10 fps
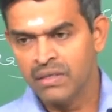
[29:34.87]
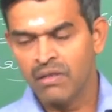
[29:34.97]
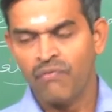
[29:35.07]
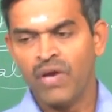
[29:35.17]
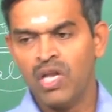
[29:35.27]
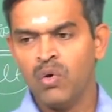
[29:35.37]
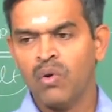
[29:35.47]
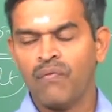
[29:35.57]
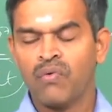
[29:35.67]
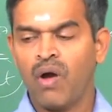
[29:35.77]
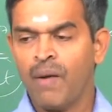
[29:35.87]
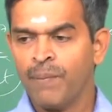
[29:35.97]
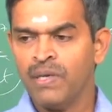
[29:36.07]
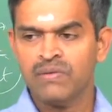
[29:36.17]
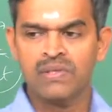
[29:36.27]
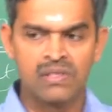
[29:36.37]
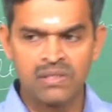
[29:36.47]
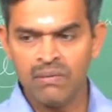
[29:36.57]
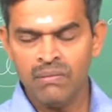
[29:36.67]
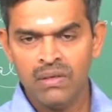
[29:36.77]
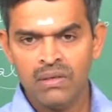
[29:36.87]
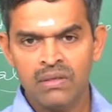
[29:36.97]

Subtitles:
the failure of components of the system,